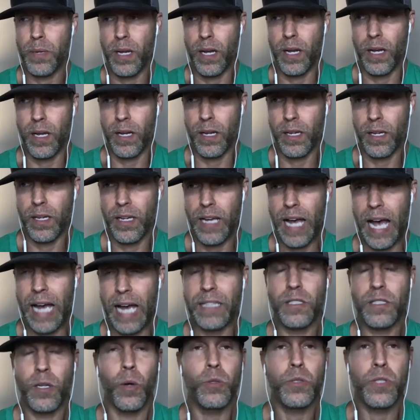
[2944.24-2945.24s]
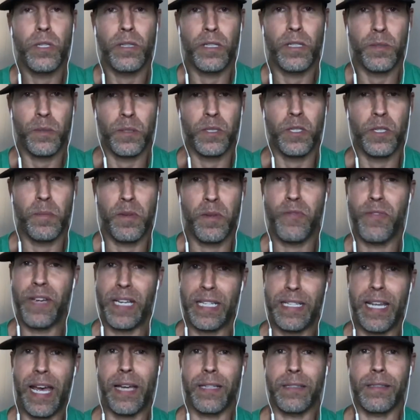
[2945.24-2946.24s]
Uh, I told you this was going to be
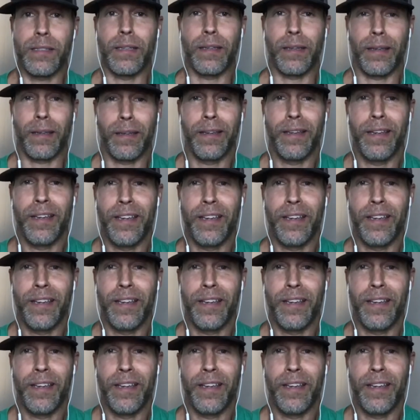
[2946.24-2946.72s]
fantastic.